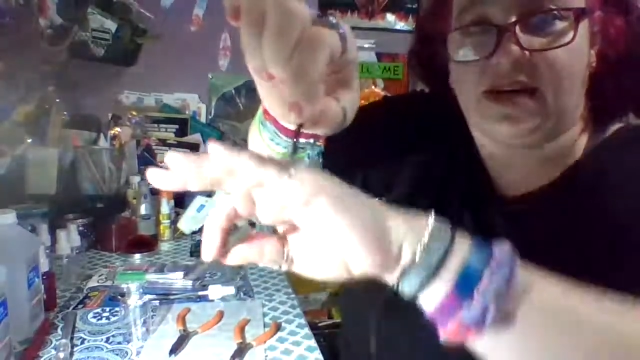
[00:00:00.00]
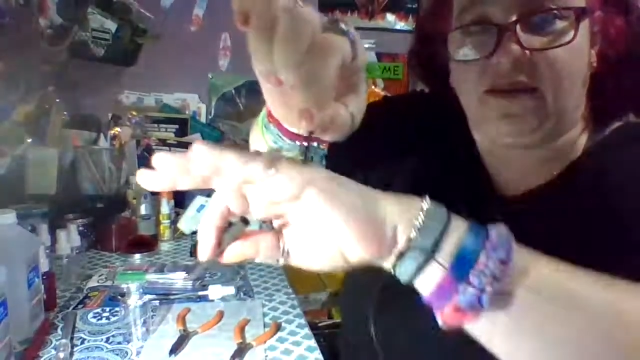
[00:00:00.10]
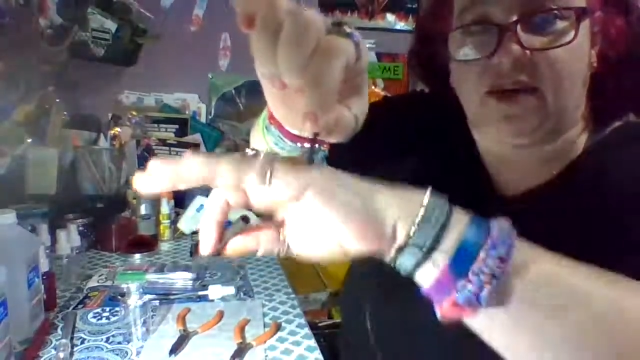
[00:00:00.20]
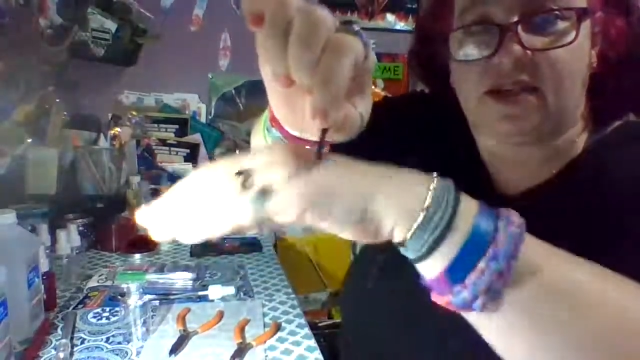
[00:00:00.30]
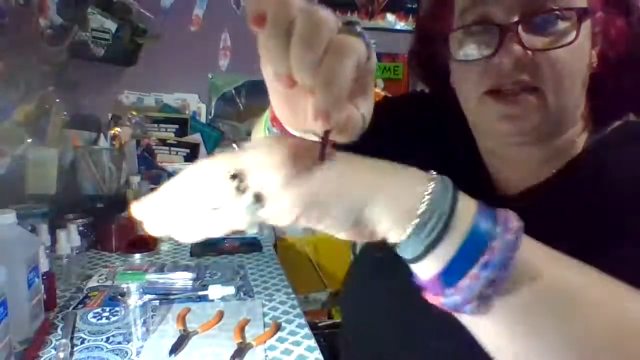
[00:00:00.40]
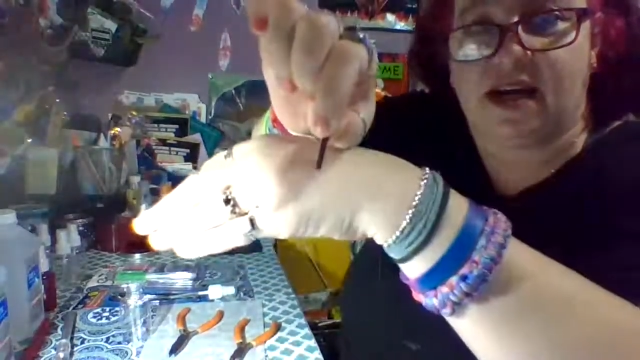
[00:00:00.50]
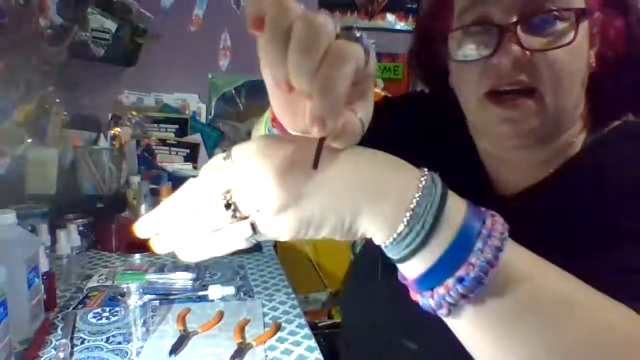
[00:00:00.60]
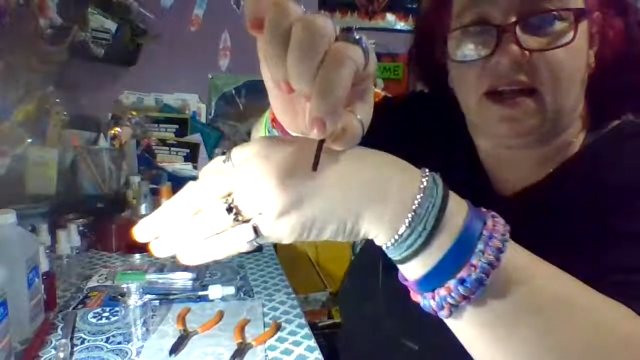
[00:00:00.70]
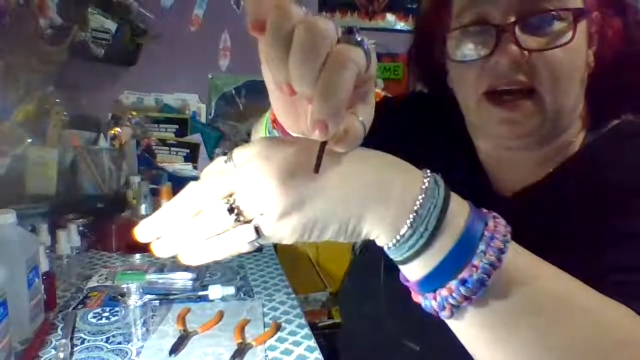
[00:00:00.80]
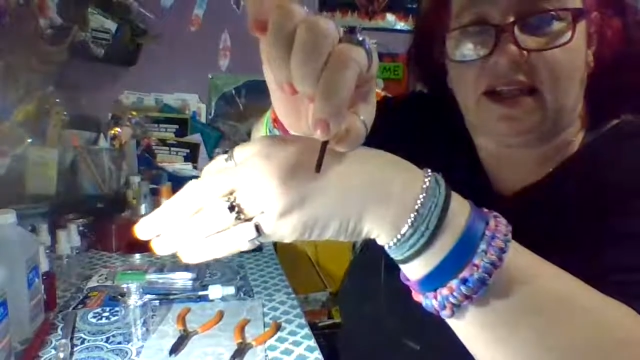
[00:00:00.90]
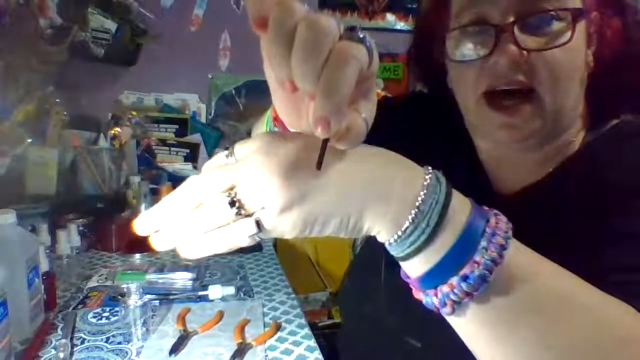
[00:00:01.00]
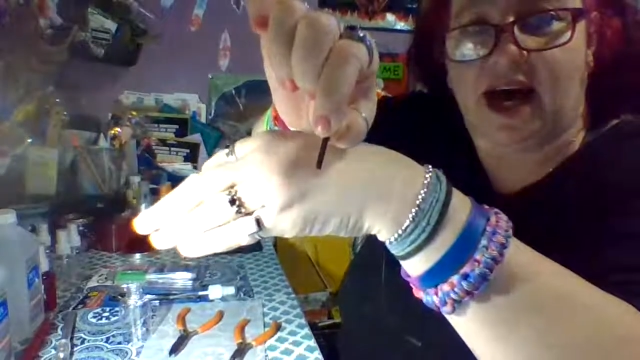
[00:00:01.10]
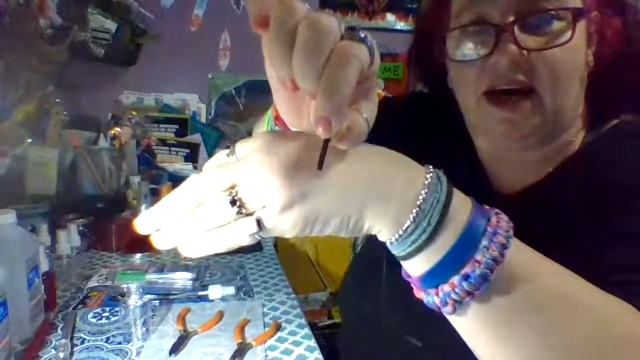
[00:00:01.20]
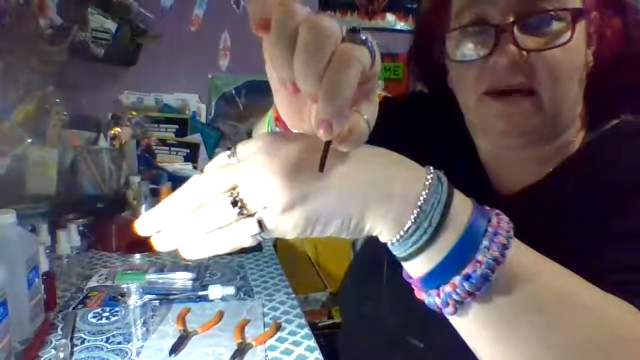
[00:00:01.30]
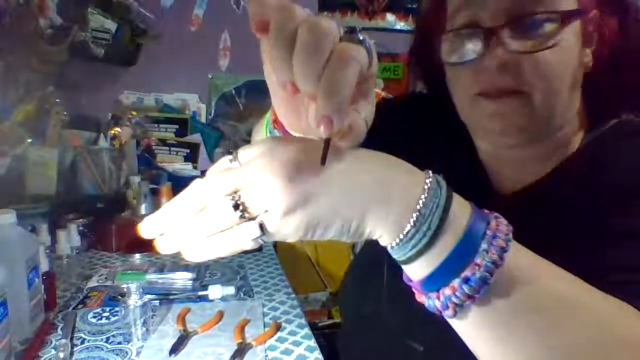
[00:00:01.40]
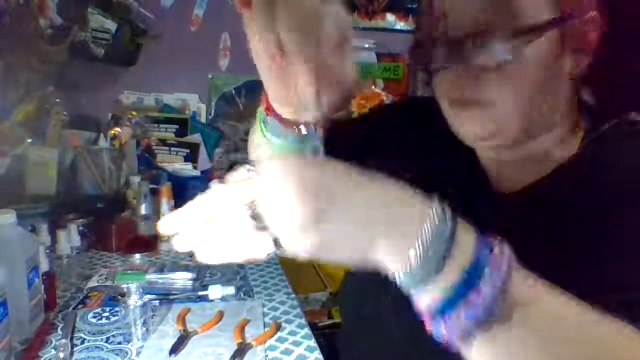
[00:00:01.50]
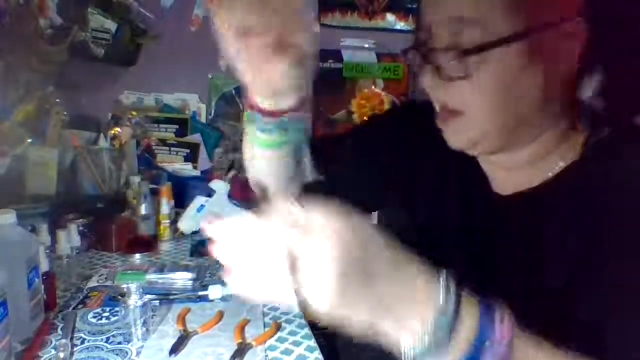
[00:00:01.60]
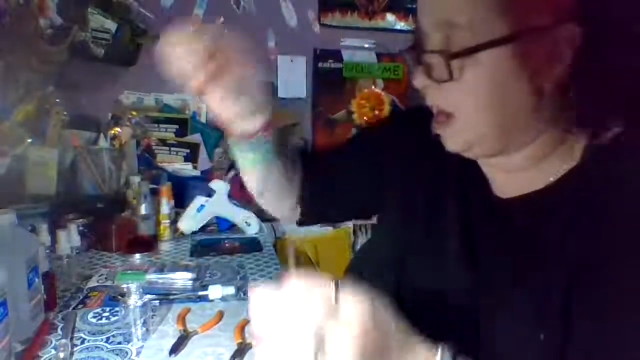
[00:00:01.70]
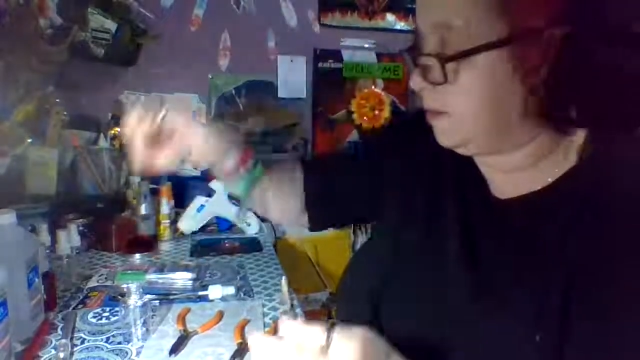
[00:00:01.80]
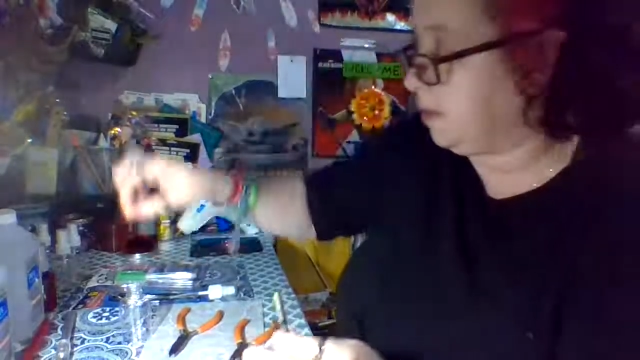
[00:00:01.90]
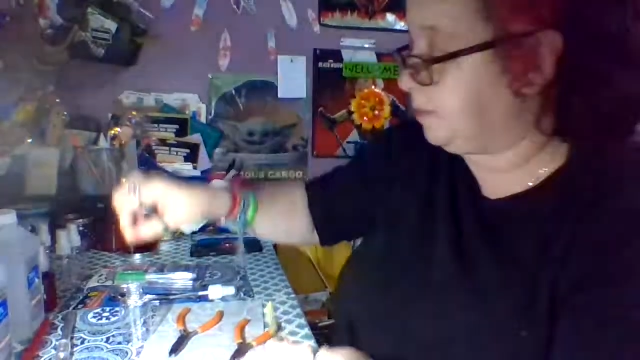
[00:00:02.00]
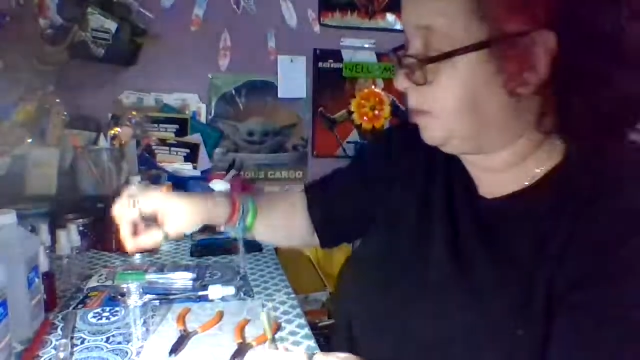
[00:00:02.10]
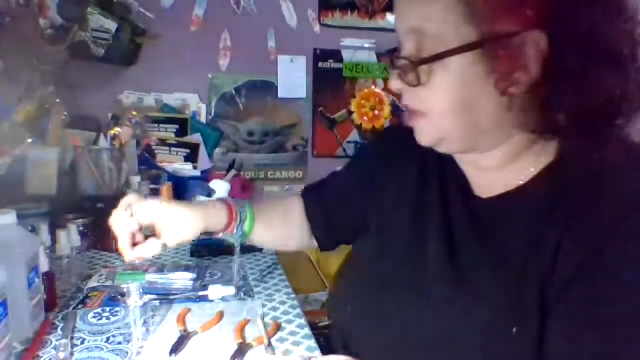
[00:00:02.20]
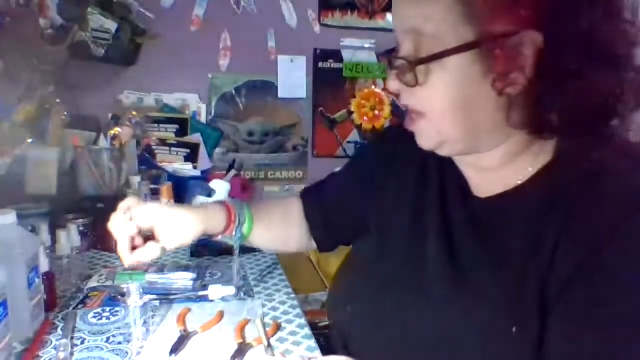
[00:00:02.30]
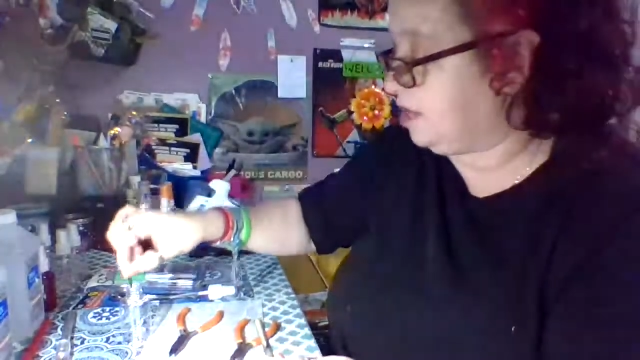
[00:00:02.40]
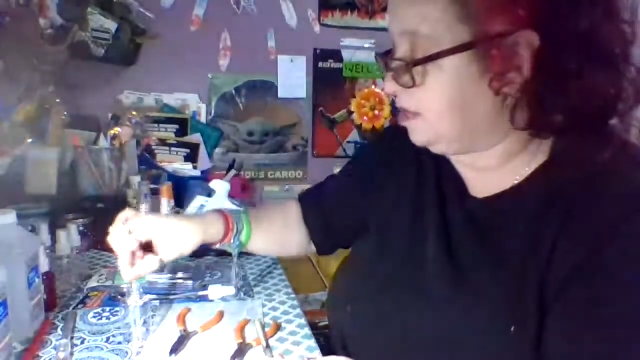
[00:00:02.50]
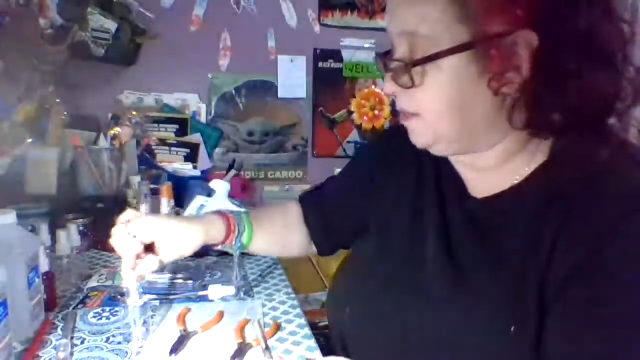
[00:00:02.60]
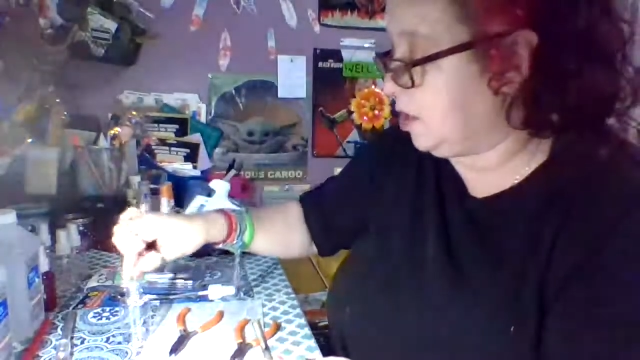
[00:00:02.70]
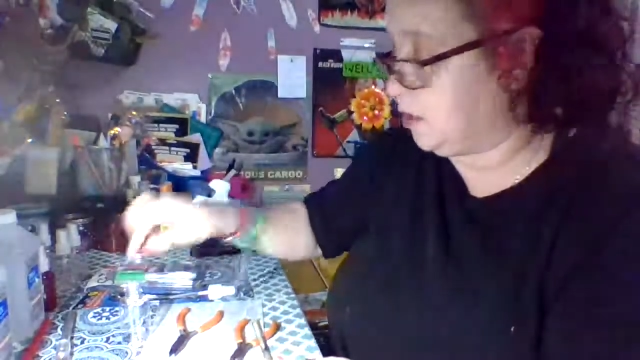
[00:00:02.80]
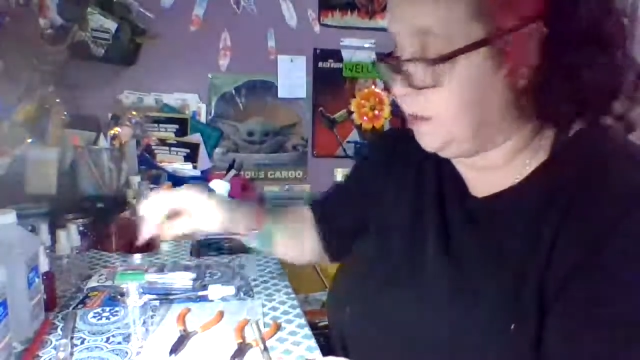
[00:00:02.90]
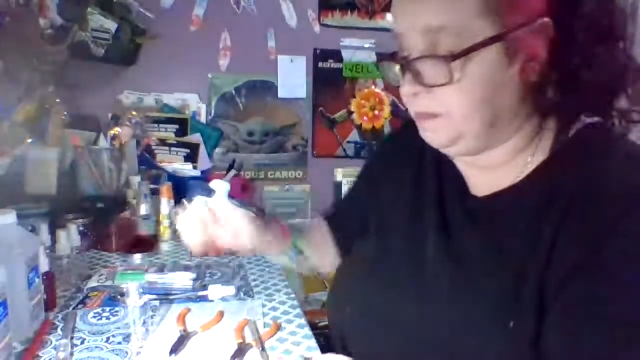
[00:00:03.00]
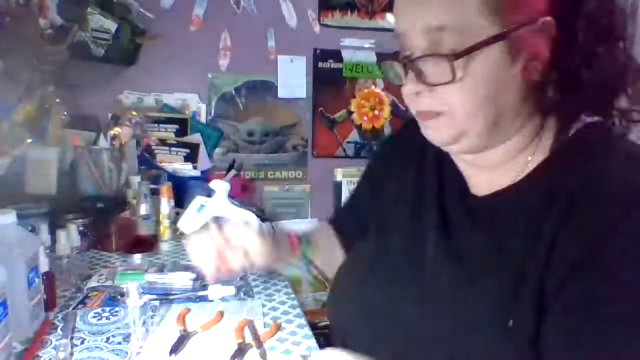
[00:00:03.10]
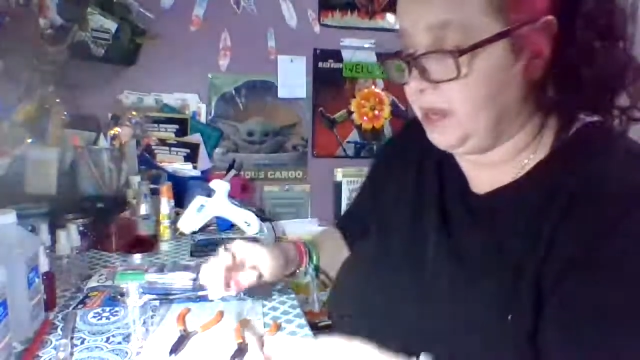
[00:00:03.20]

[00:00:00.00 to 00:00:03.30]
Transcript: if you can see it like that. I'm going to put that in the bottle.